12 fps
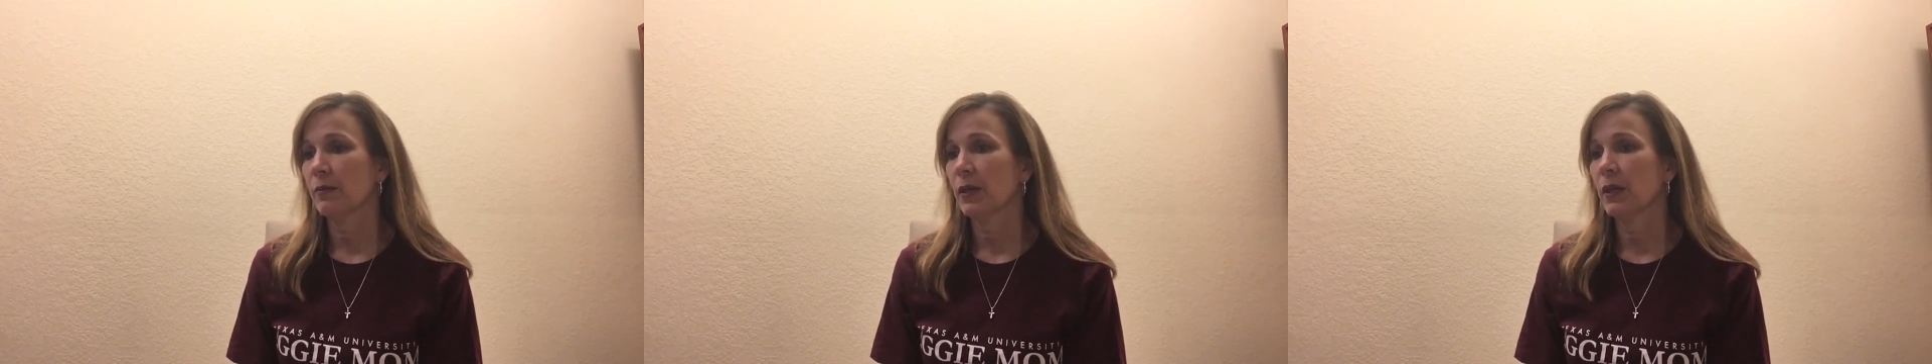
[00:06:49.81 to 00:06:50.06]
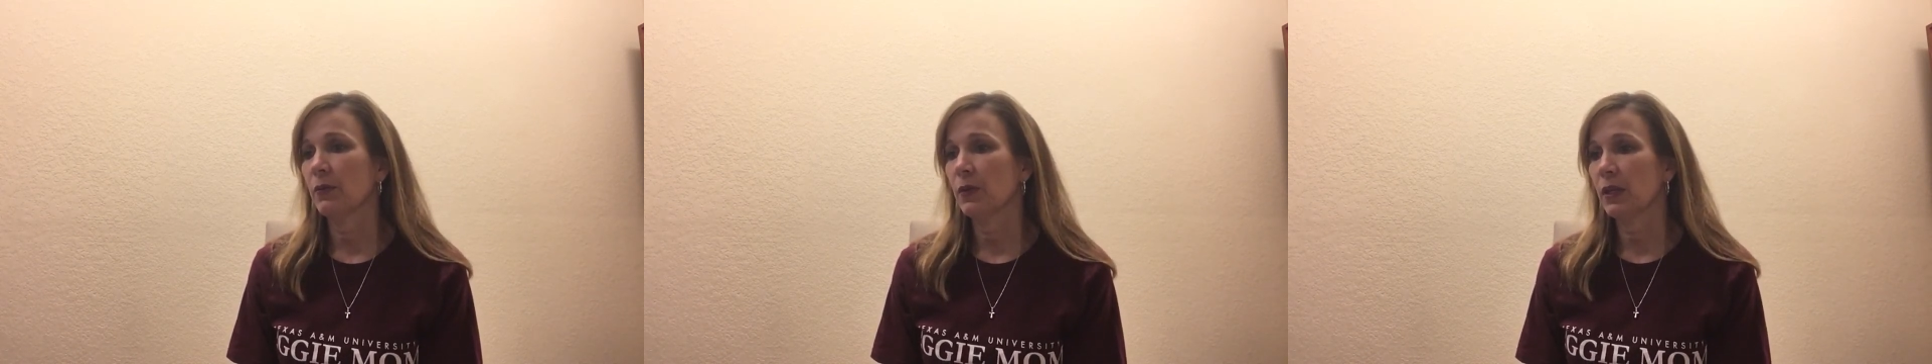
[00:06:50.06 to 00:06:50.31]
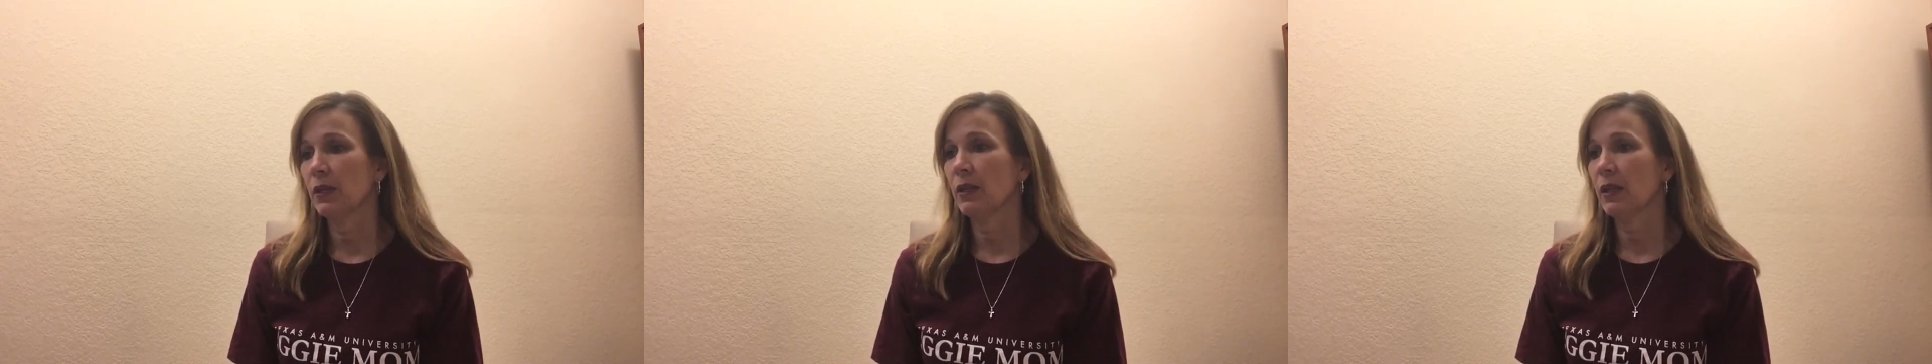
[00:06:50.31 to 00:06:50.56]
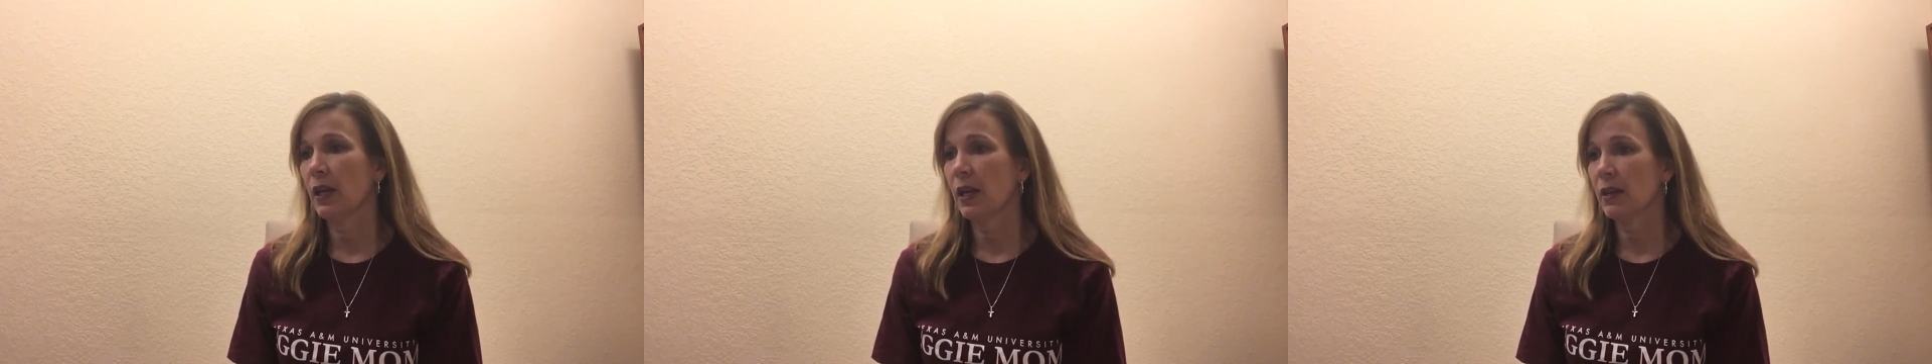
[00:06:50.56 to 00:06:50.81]
and
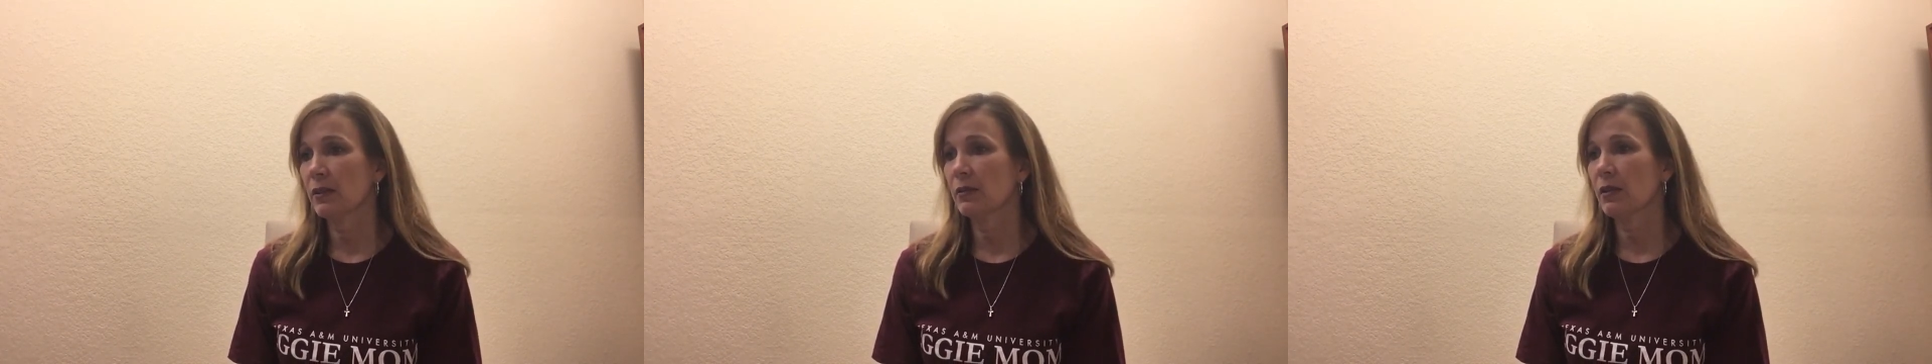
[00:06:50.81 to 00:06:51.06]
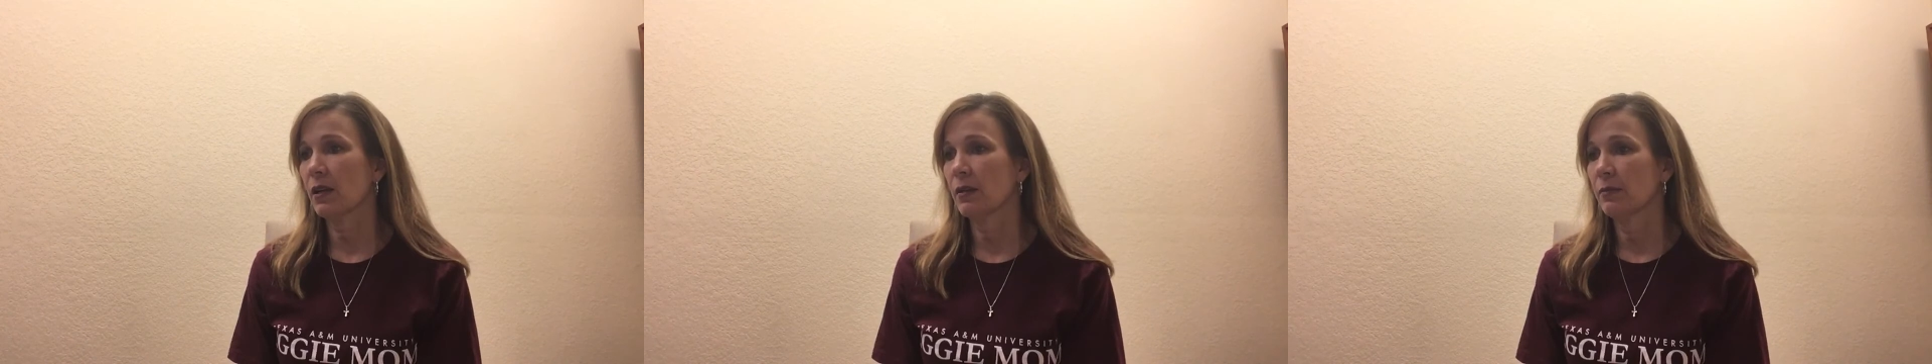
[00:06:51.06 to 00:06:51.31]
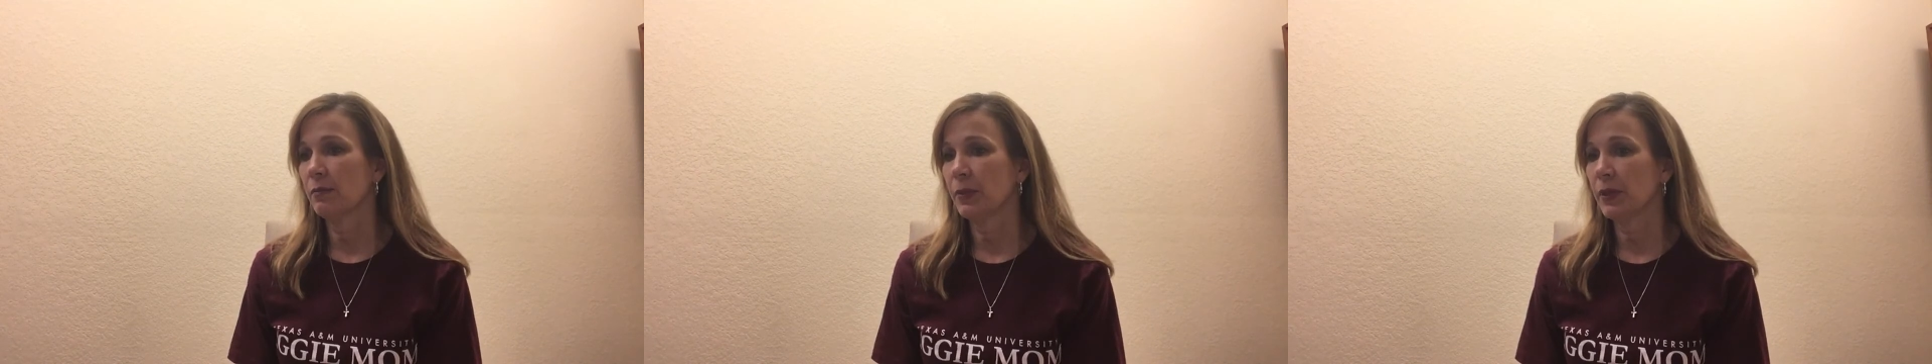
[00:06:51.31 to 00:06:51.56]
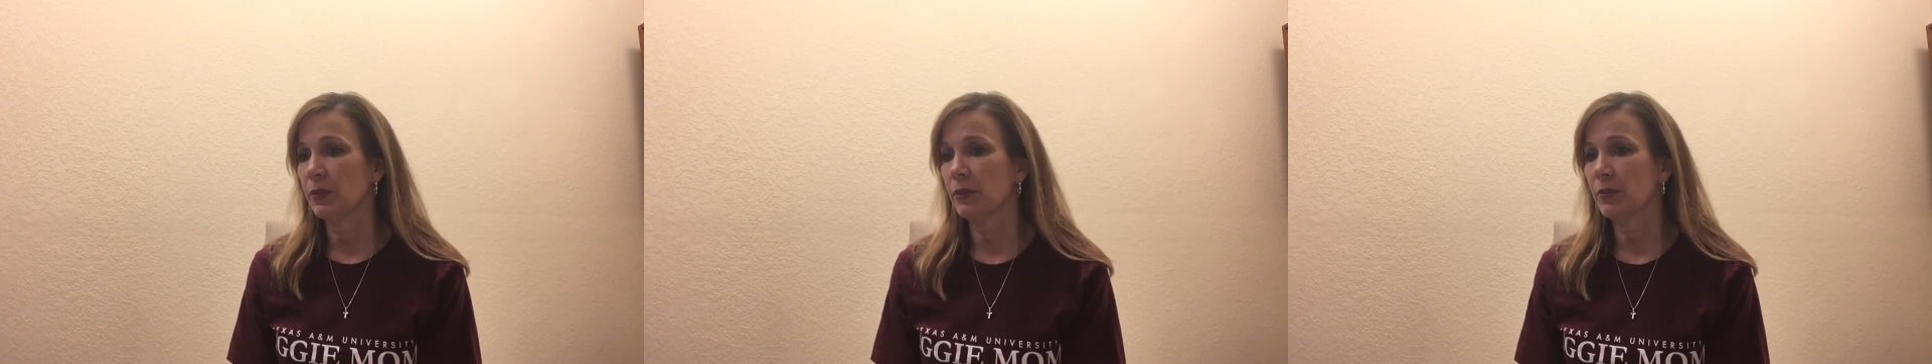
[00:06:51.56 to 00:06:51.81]
it has gotten
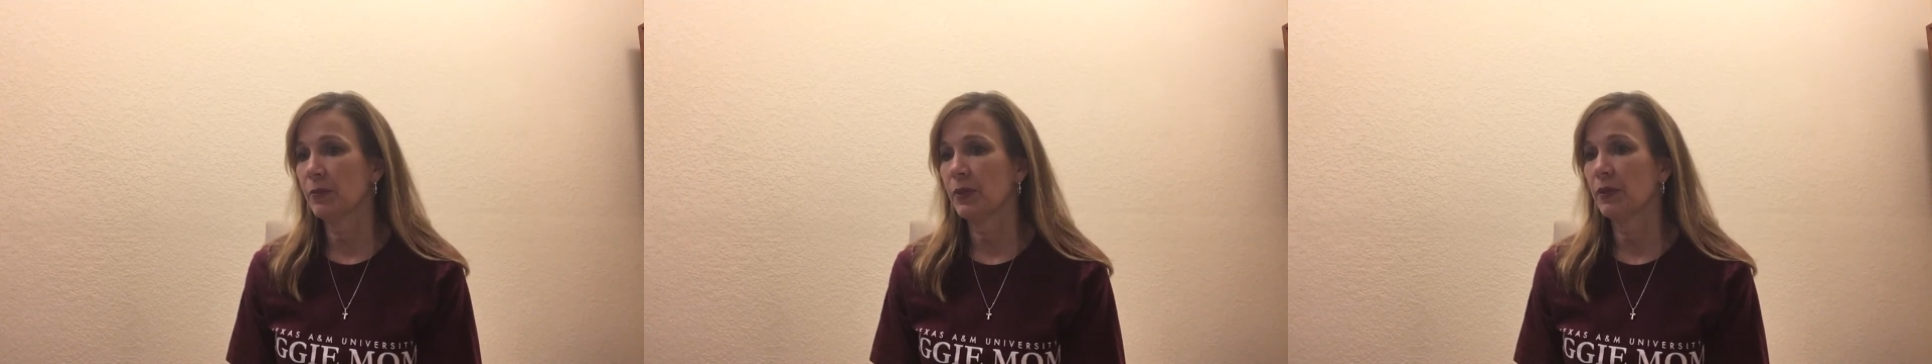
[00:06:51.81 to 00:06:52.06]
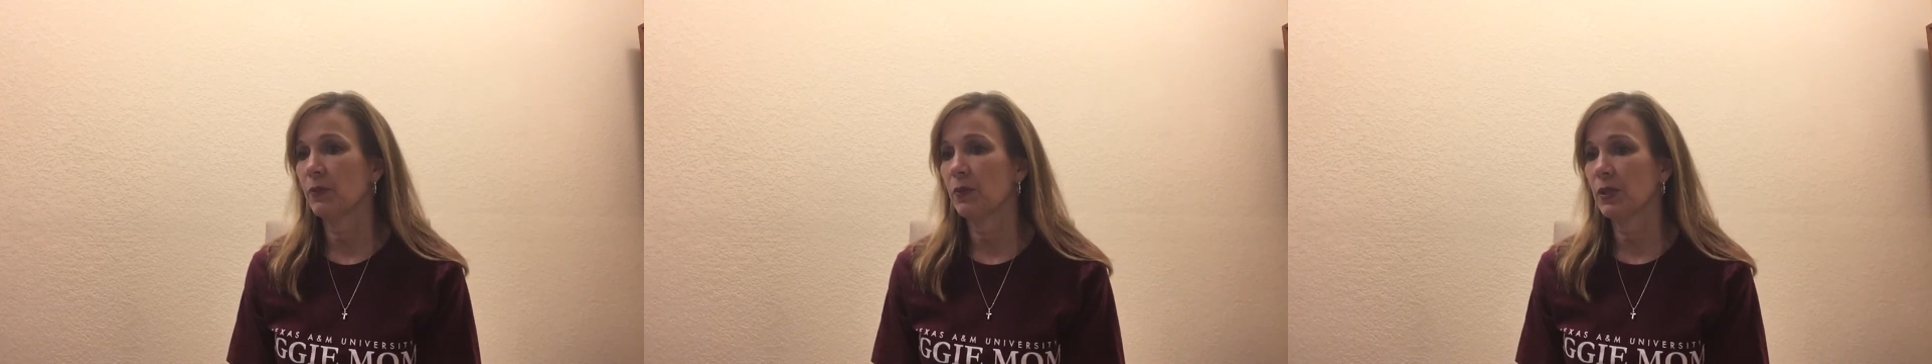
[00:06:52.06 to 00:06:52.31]
better, but